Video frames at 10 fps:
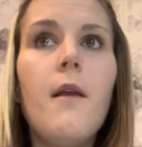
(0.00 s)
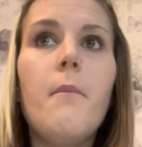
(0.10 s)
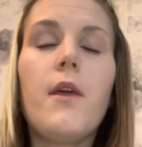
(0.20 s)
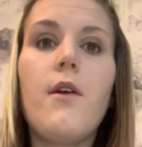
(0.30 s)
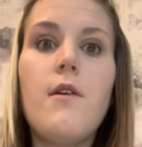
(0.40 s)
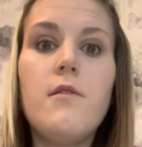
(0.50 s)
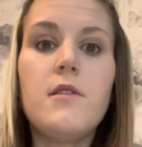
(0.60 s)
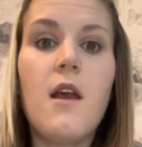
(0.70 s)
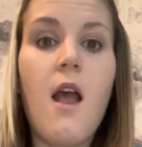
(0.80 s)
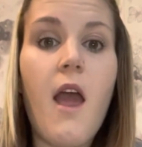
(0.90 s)
because
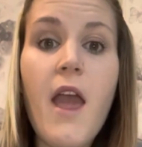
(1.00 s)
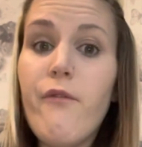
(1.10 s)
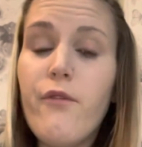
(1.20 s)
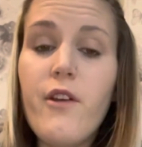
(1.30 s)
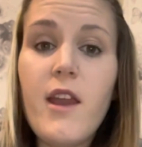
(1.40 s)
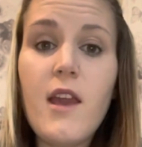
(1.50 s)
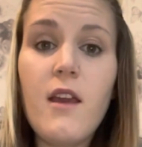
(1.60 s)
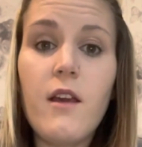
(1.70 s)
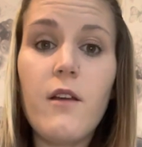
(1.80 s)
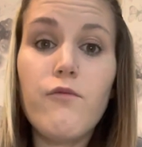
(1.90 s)
every
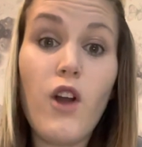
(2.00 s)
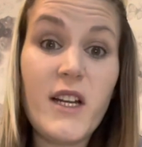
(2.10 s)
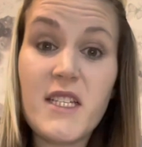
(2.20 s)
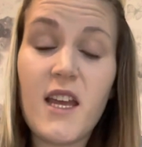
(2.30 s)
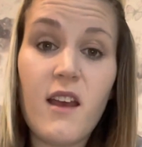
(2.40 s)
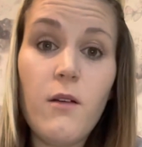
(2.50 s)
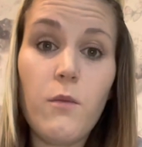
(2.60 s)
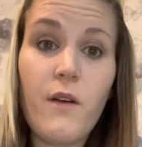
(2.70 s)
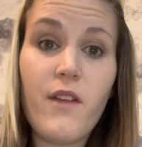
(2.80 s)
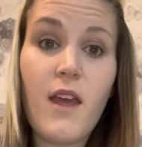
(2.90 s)
writer,
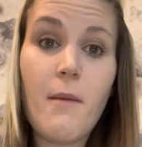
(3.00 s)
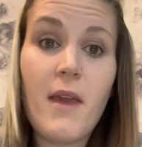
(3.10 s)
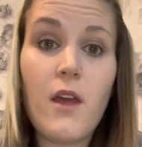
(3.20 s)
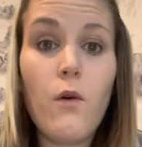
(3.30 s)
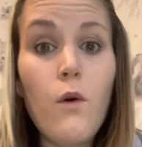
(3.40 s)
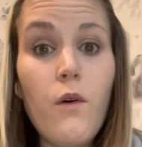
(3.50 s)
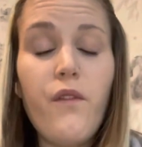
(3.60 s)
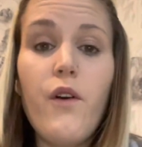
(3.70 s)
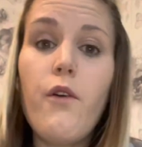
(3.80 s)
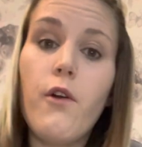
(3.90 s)
whether they be an
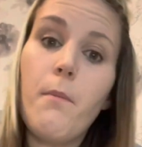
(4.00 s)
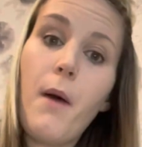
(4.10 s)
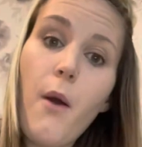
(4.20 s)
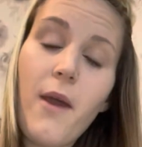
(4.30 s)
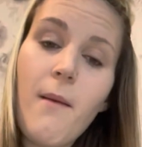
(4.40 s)
author or a poet,